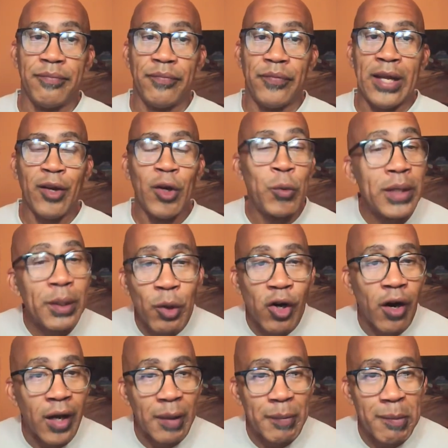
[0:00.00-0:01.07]
I don't know what they would
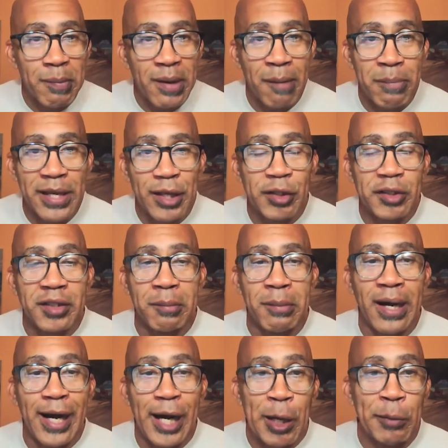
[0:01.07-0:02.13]
call them in Barbados or
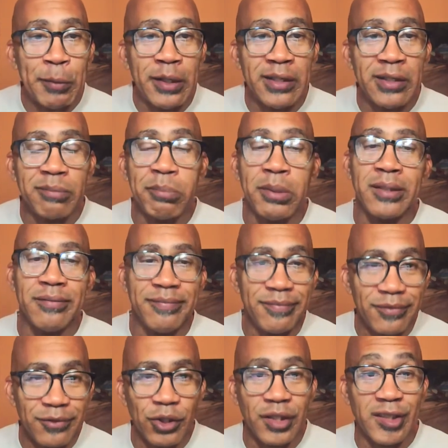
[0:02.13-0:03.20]
Bahamas, but
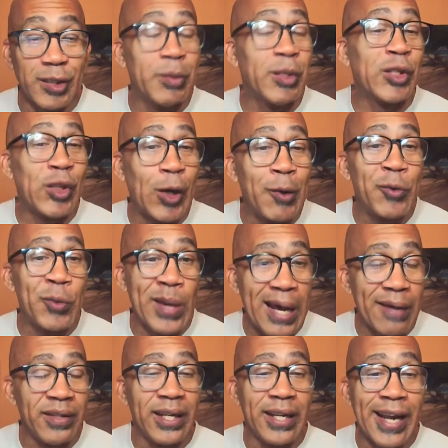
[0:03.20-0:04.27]
those are some of the terms we have
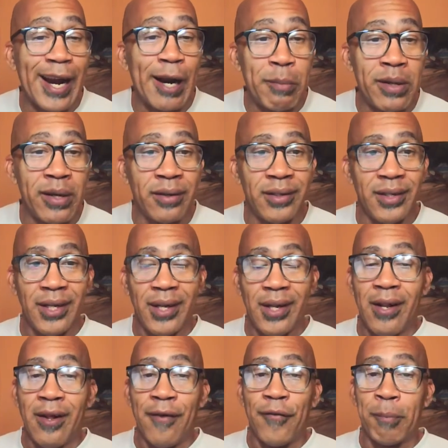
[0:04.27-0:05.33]
in the Caribbean
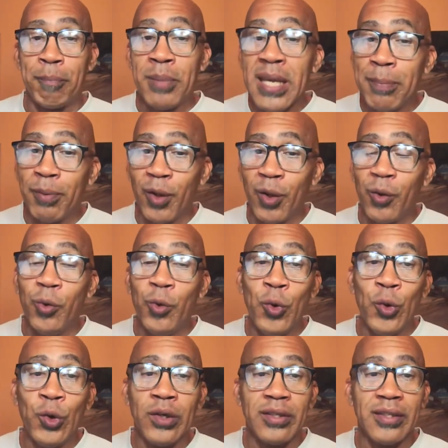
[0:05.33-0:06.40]
for people
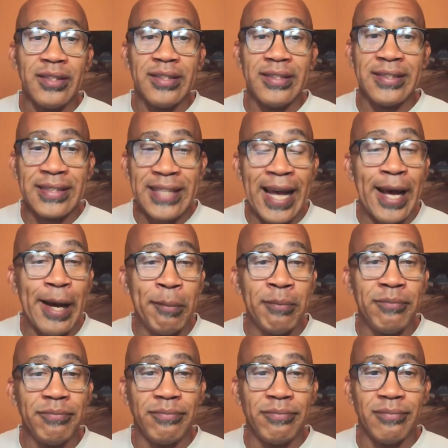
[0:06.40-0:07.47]
who
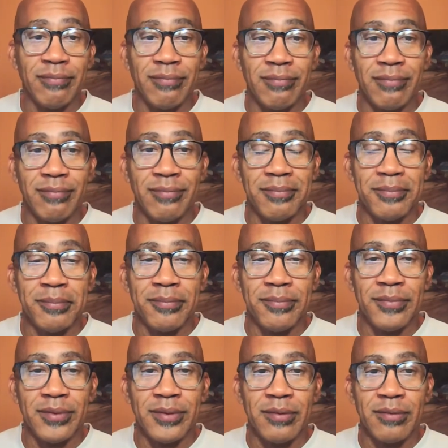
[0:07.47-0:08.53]
scam
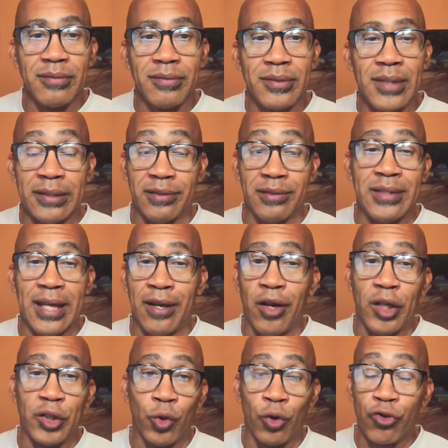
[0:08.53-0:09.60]
and
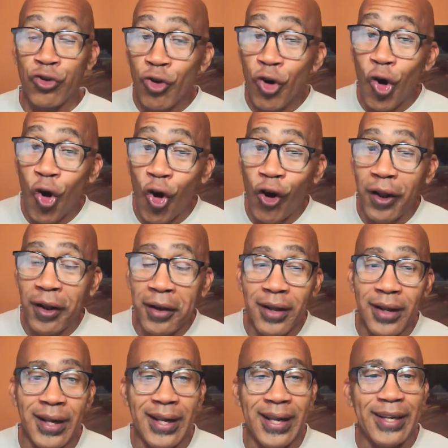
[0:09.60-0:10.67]
also troll,
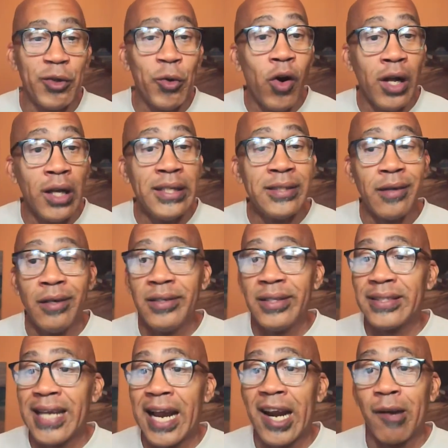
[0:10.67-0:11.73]
do all these
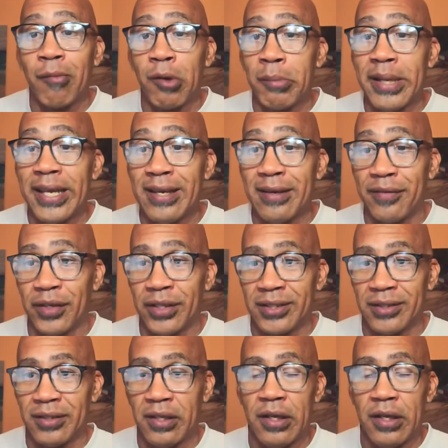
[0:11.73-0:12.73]
undesirable behaviors.